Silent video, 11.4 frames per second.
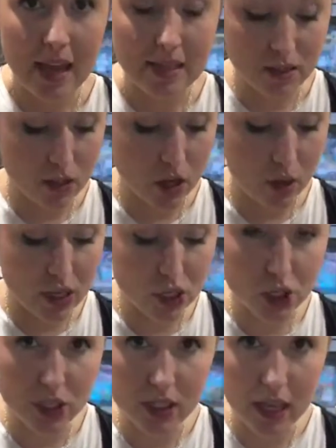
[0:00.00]
And so
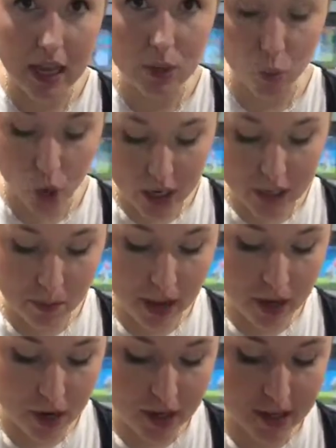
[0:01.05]
it's just, it works
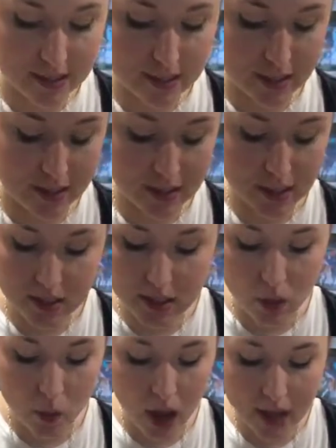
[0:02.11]
better
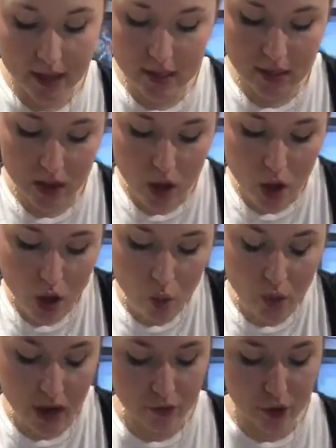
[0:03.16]
consistency wise
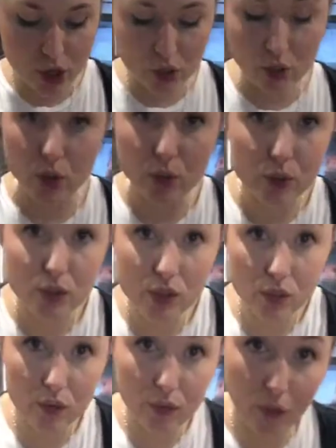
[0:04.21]
whenever you use
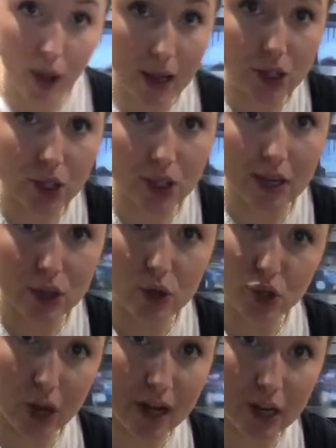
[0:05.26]
fresh and you
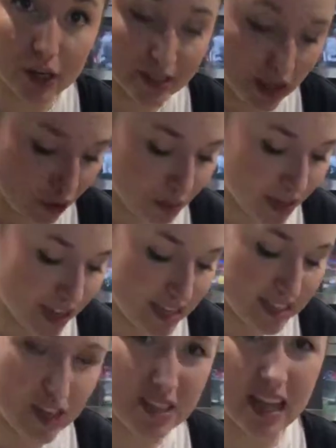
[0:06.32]
shred it yourself
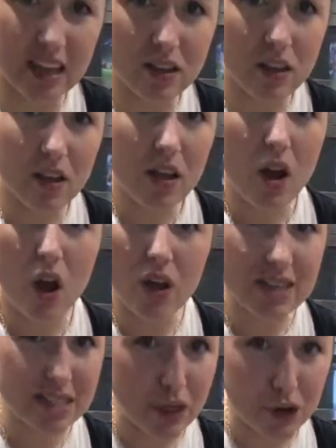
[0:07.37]
because there's like all
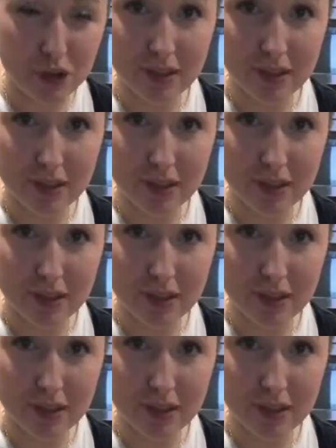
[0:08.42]
these other